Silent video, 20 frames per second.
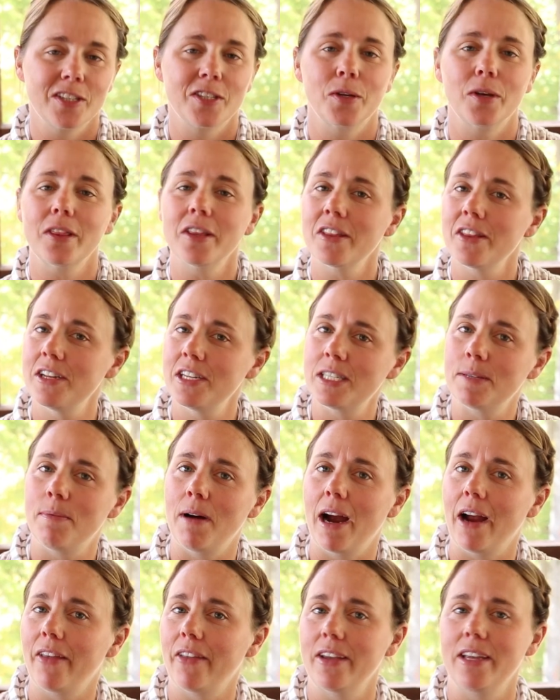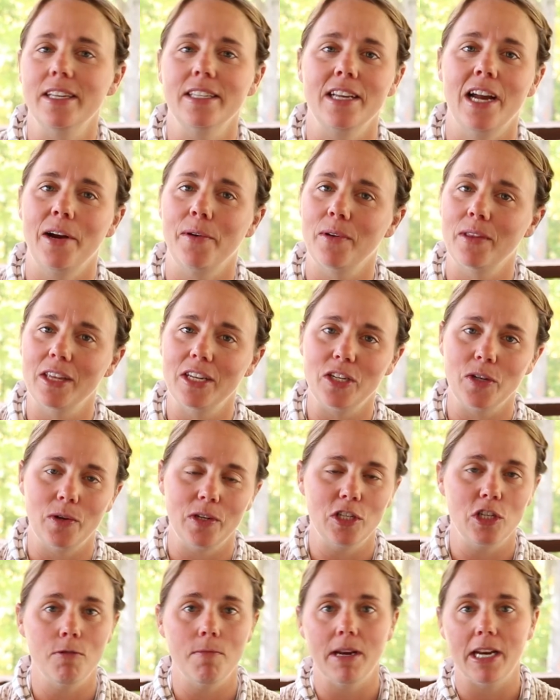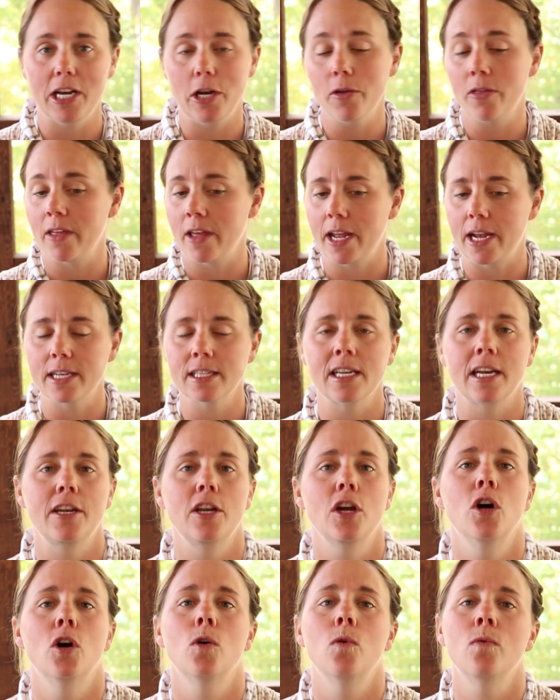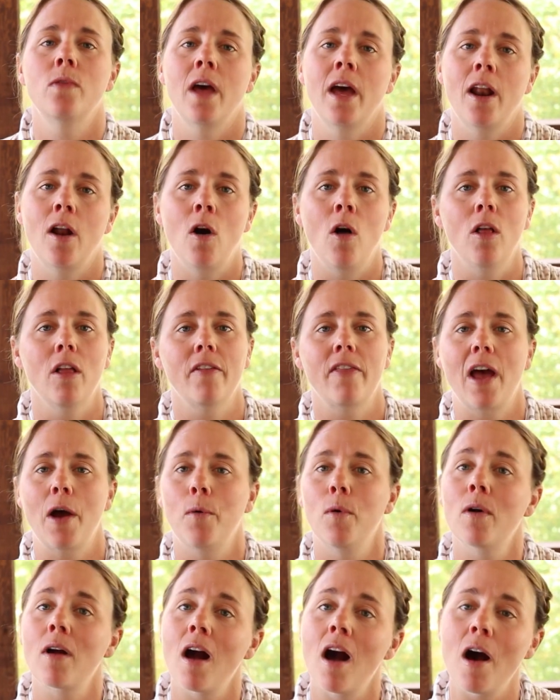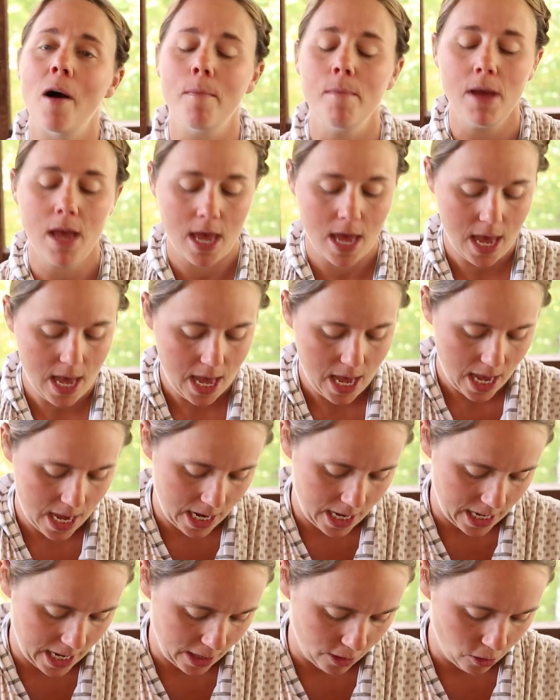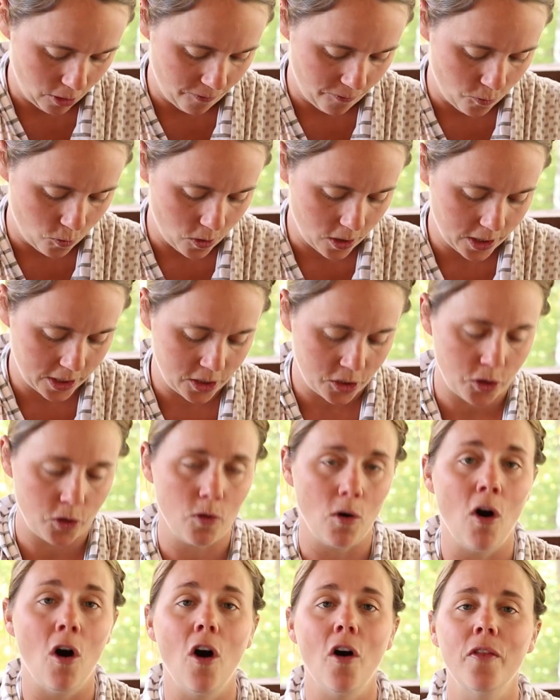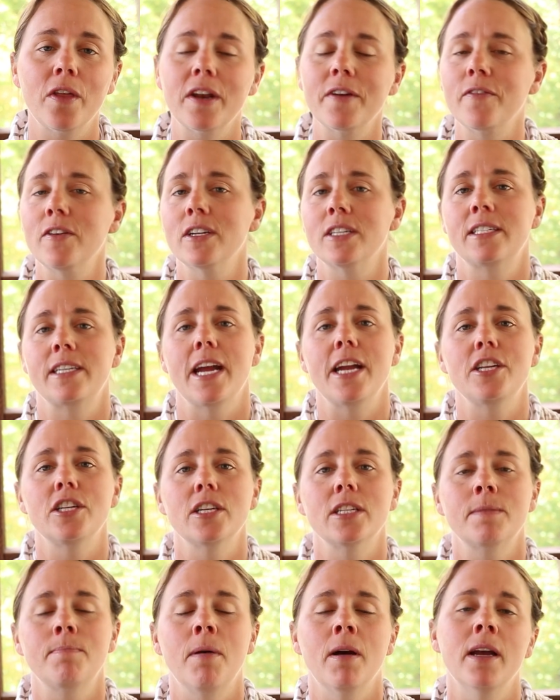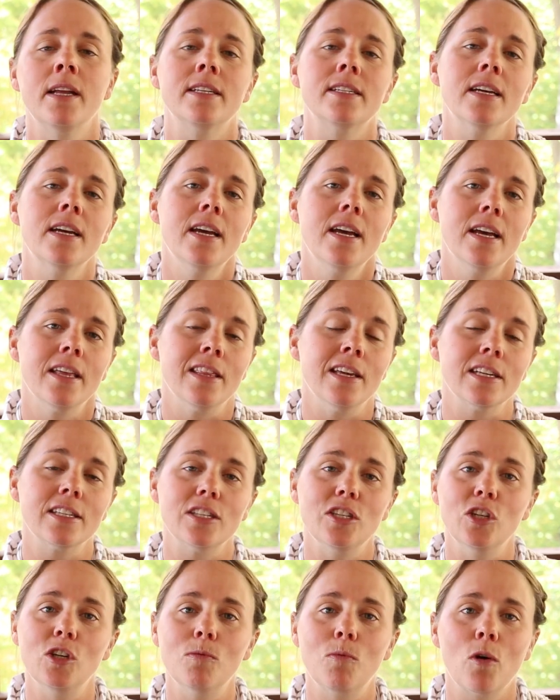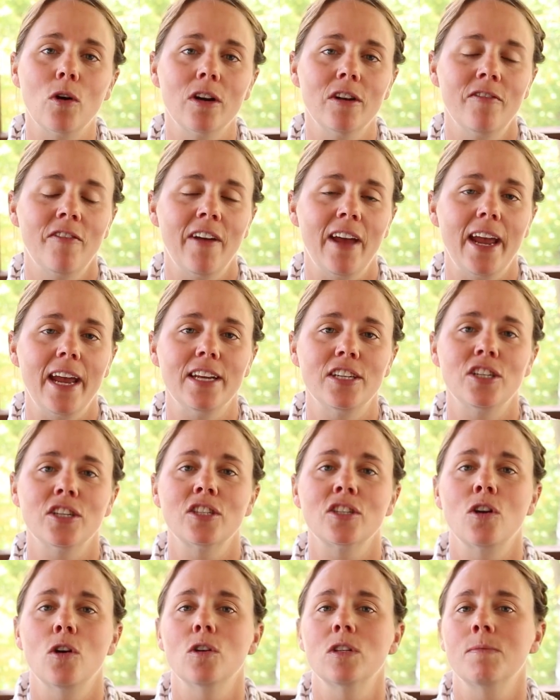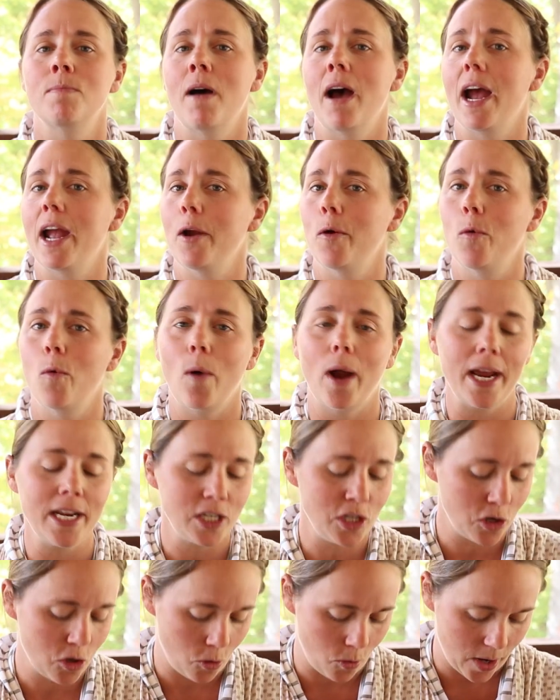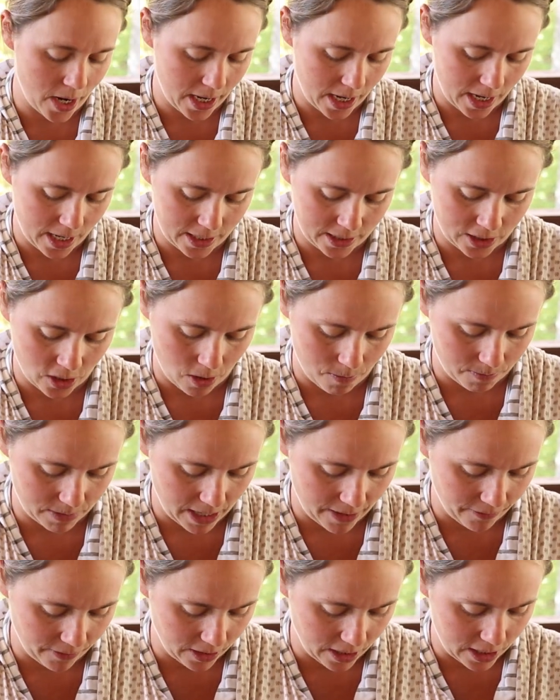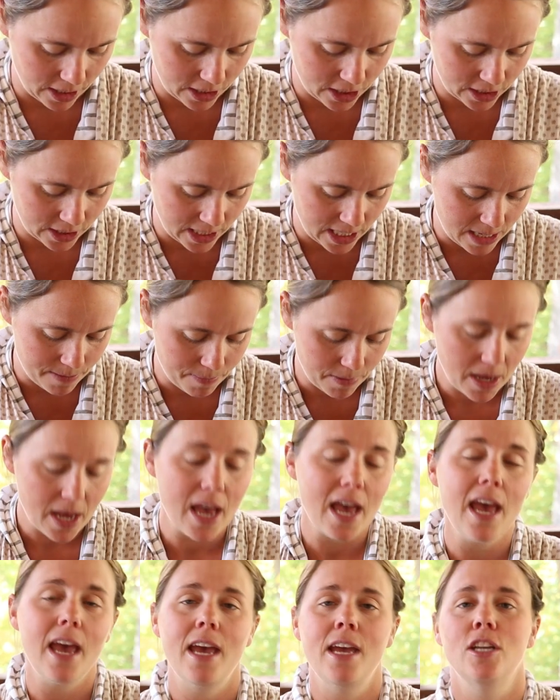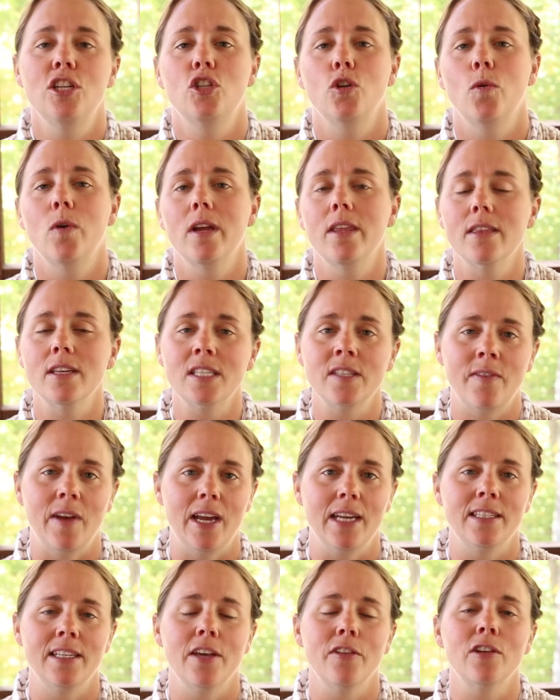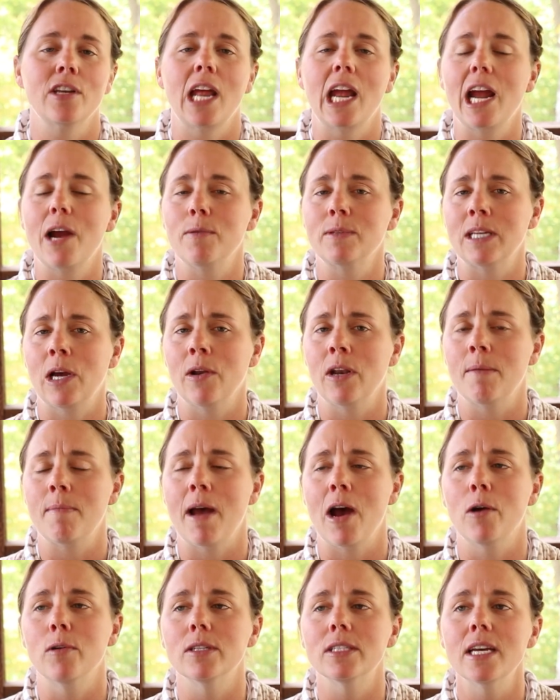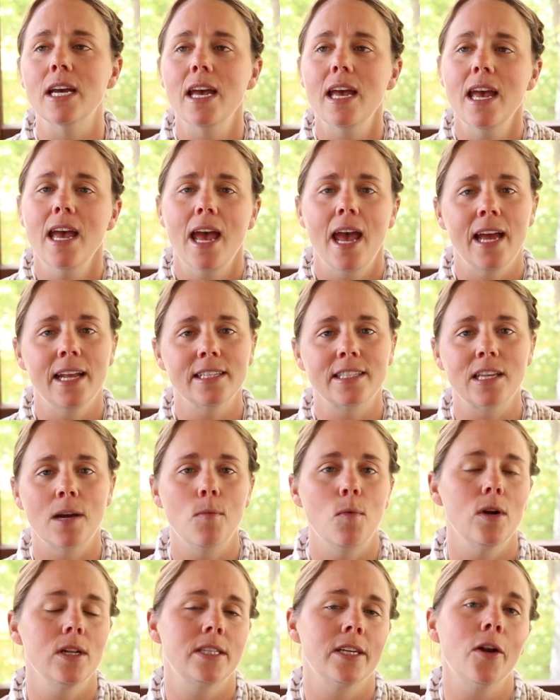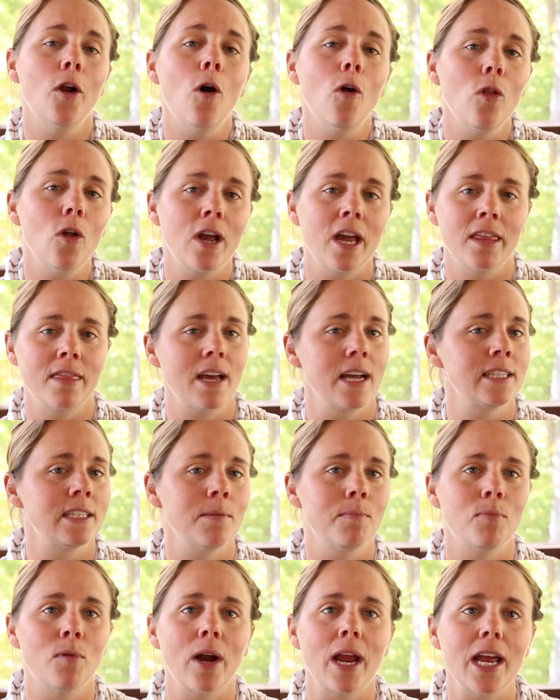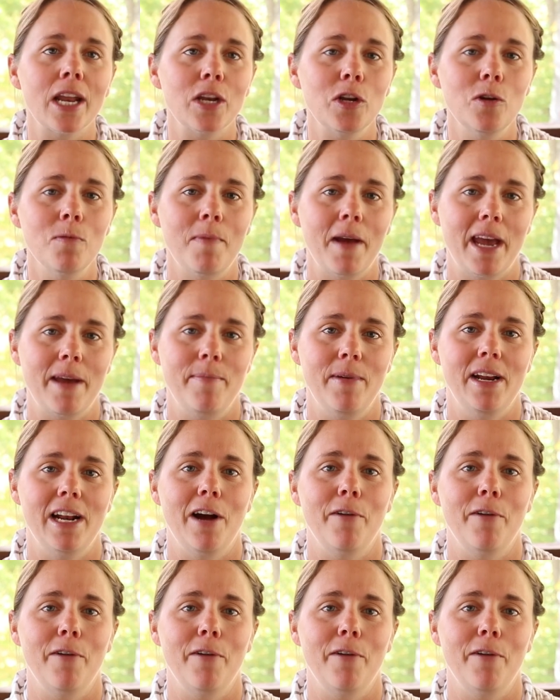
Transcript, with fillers: So other than smiling, he's not really doing too many new things. I know that all of that will come and I look forward to all the different stages, but this newborn phase just goes by way too quick. And so I'm definitely going to just keep enjoying this phase. The other day I was out and about and someone said, oh, look at that's a brand new baby.